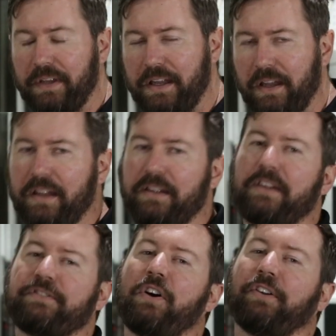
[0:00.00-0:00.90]

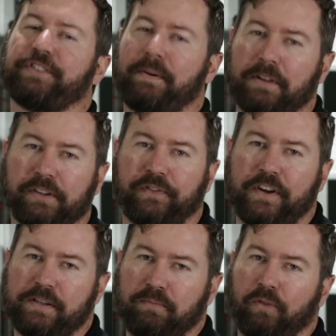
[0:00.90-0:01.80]
is not something that's
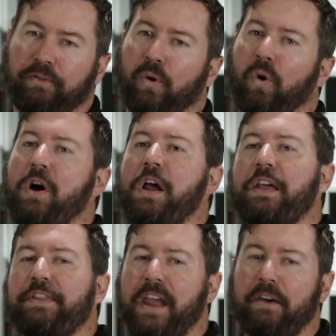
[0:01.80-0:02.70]
feasible for
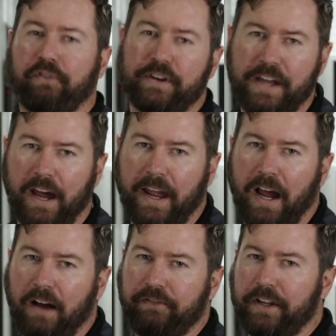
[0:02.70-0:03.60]
the everyday
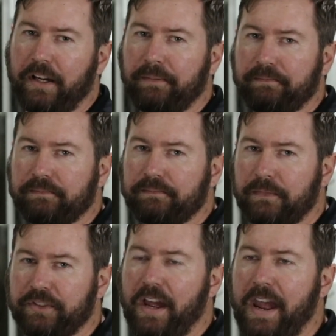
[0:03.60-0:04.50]
RVer.
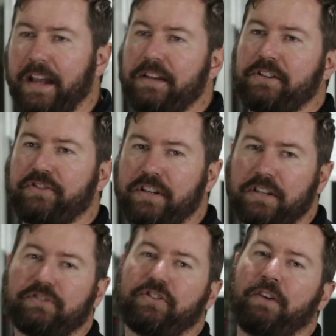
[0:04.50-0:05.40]
So air
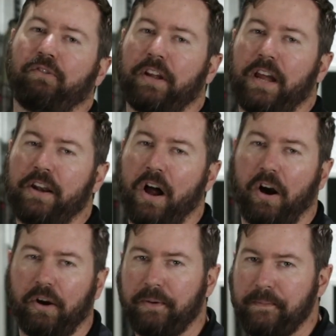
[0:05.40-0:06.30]
conditioning is generally a
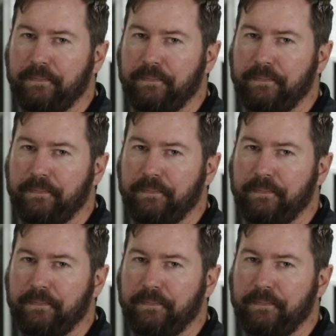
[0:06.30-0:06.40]
no.